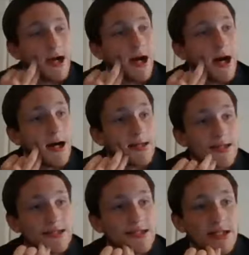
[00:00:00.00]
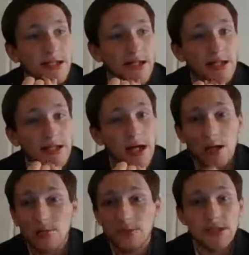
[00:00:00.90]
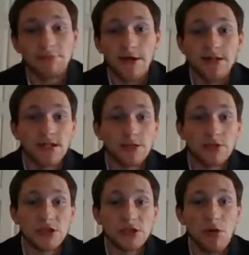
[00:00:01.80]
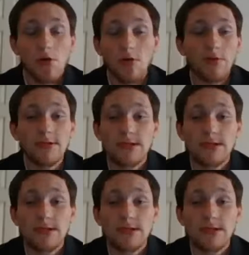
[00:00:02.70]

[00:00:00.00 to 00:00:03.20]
Let's see. Kyle Reese breaks into a store,